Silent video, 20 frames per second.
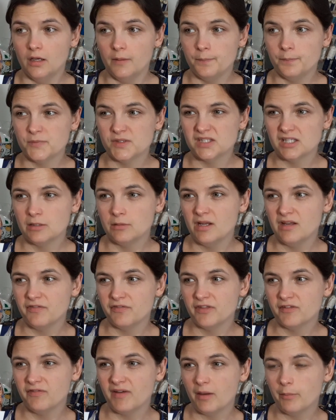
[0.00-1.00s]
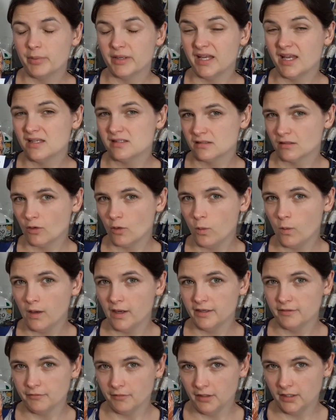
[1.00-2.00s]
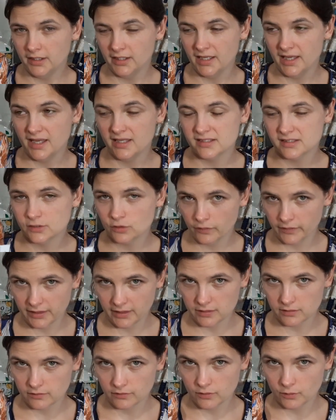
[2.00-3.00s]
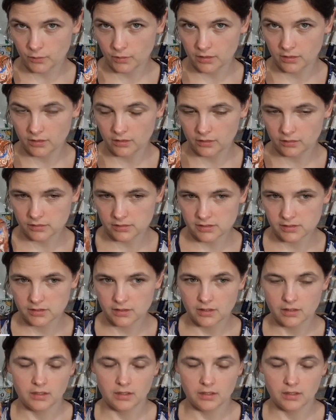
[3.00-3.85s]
So if the fabric isn't quite right, it's not the end of the world.